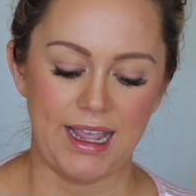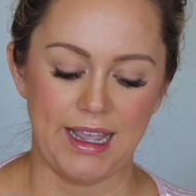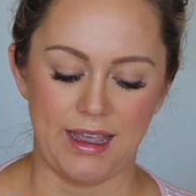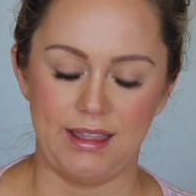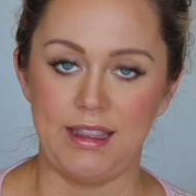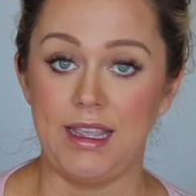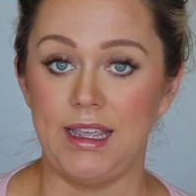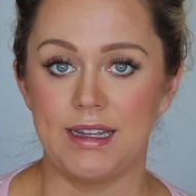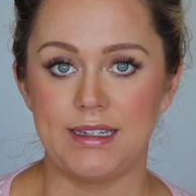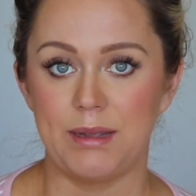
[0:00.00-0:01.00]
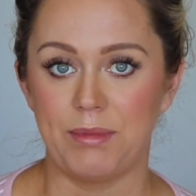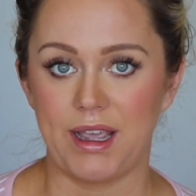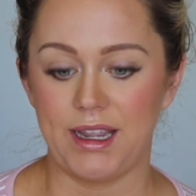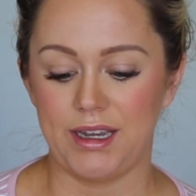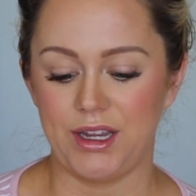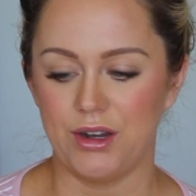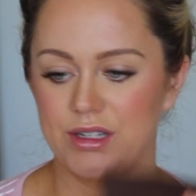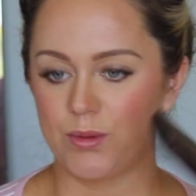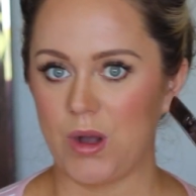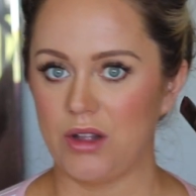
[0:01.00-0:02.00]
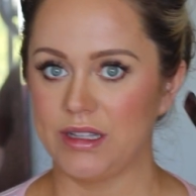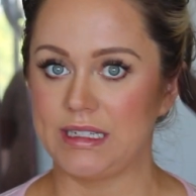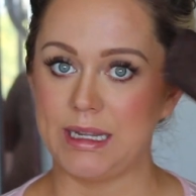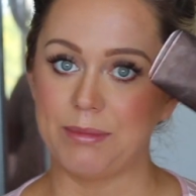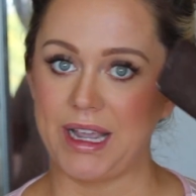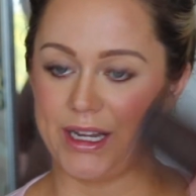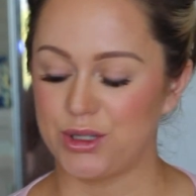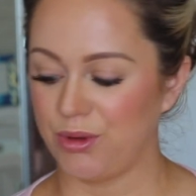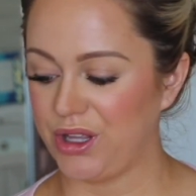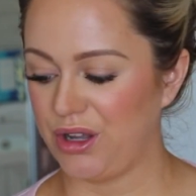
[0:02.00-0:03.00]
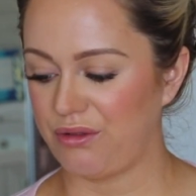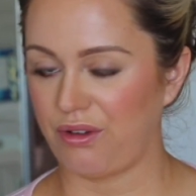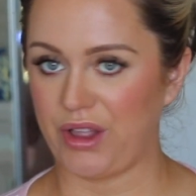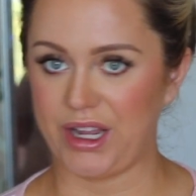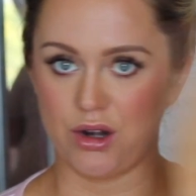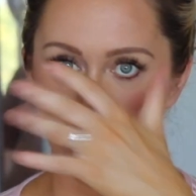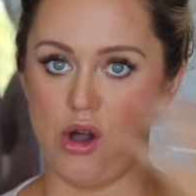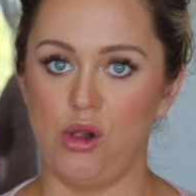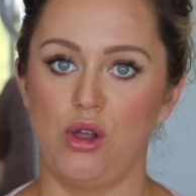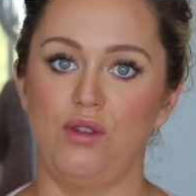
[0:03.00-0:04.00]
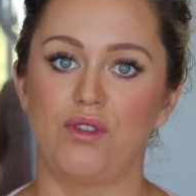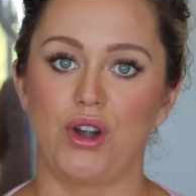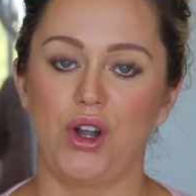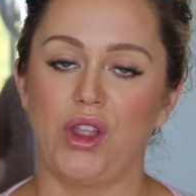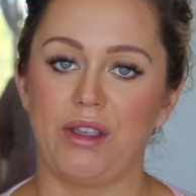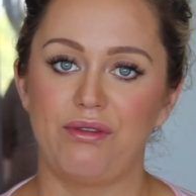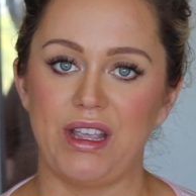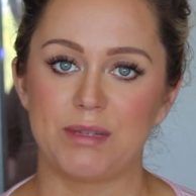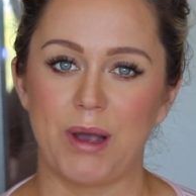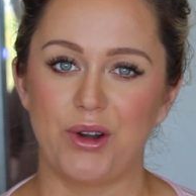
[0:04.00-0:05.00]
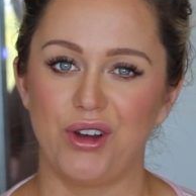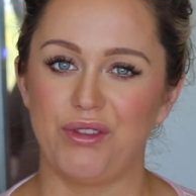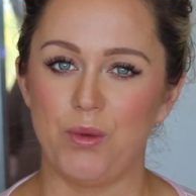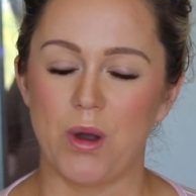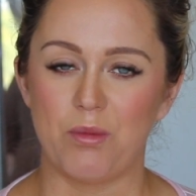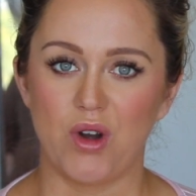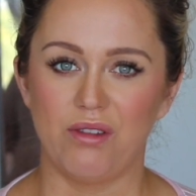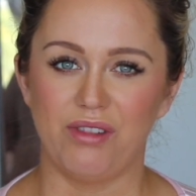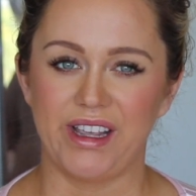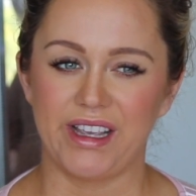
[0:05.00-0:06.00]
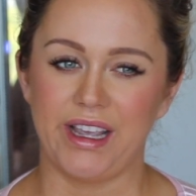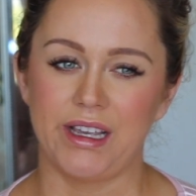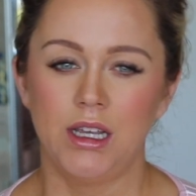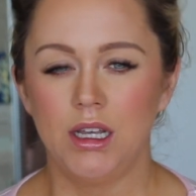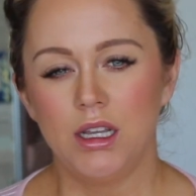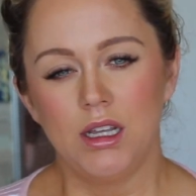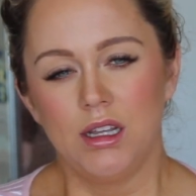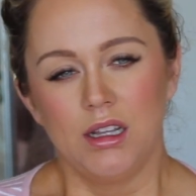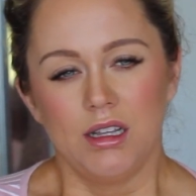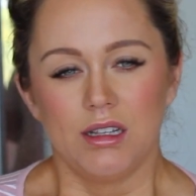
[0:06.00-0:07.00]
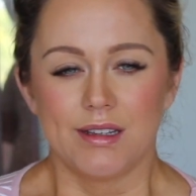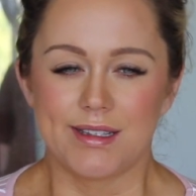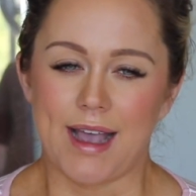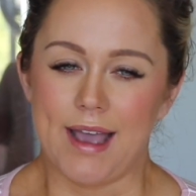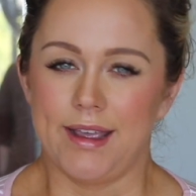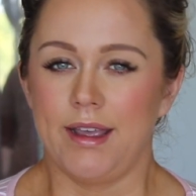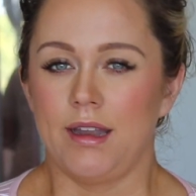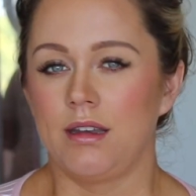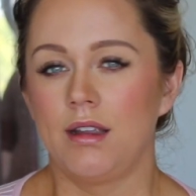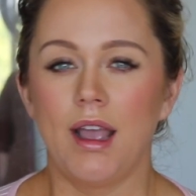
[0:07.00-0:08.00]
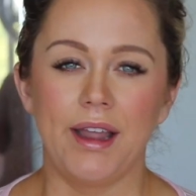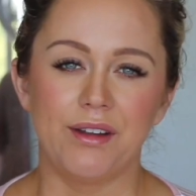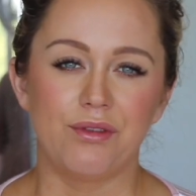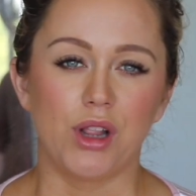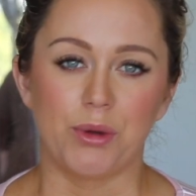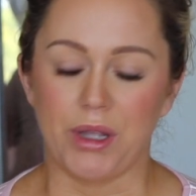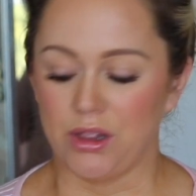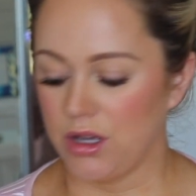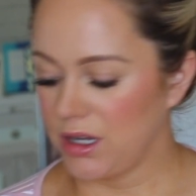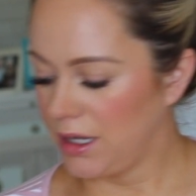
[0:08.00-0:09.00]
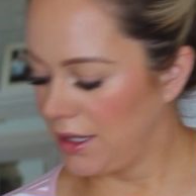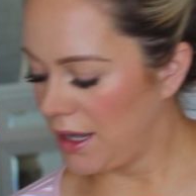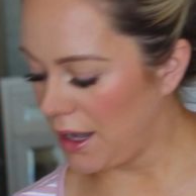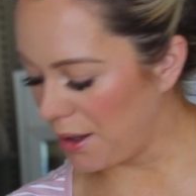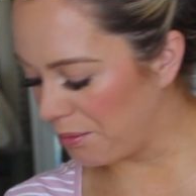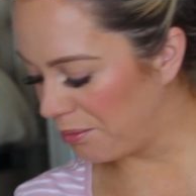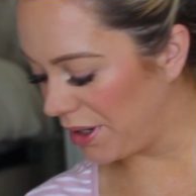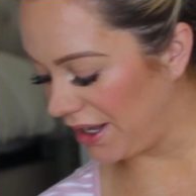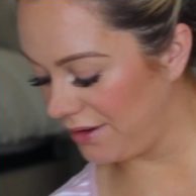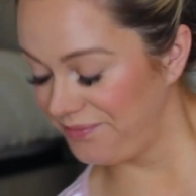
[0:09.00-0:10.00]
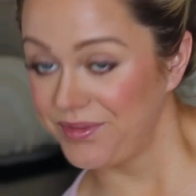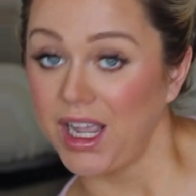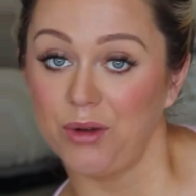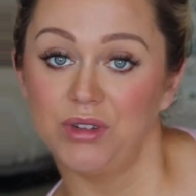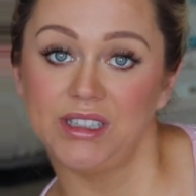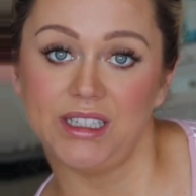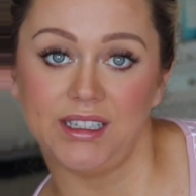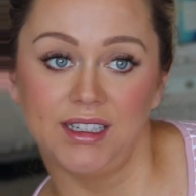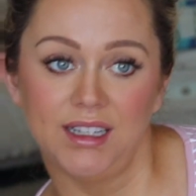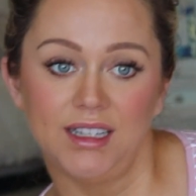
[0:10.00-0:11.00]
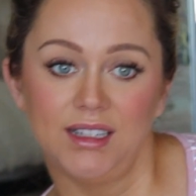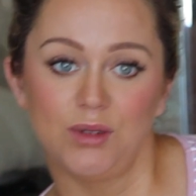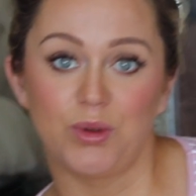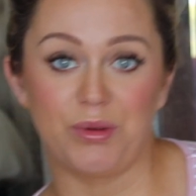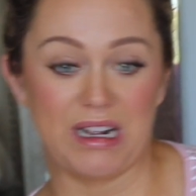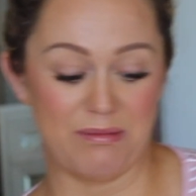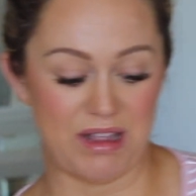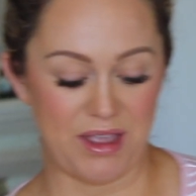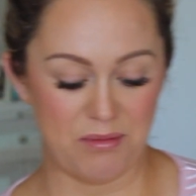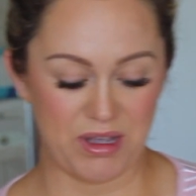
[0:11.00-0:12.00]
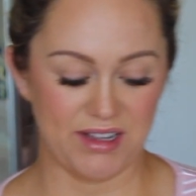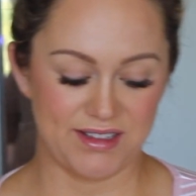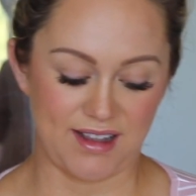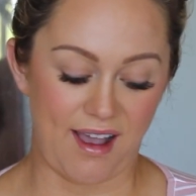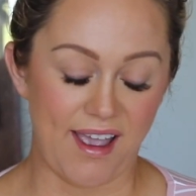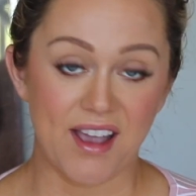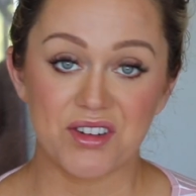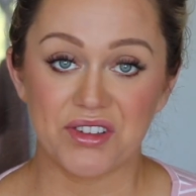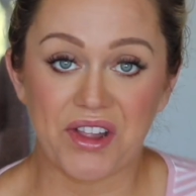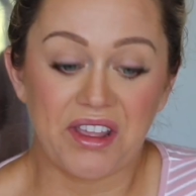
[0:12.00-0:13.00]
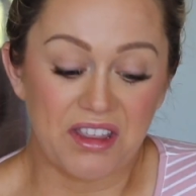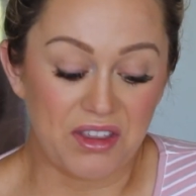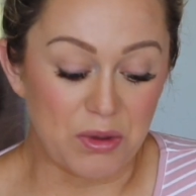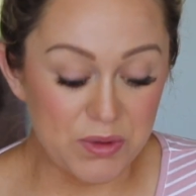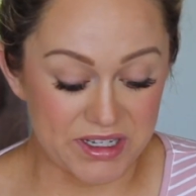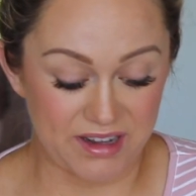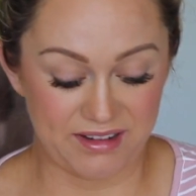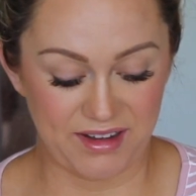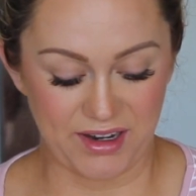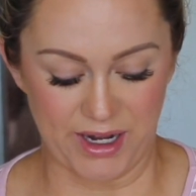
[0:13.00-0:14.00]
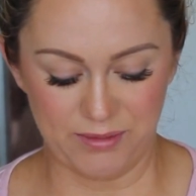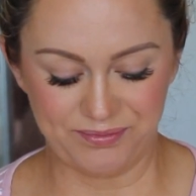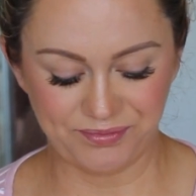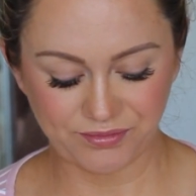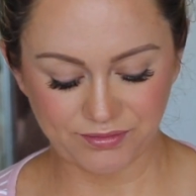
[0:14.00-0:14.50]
and the dim light in here as well. The dim light is really good for like an all over like face powder if you want more of like a satin kind of glowy look. But I really would recommend that because I actually like used it, you know?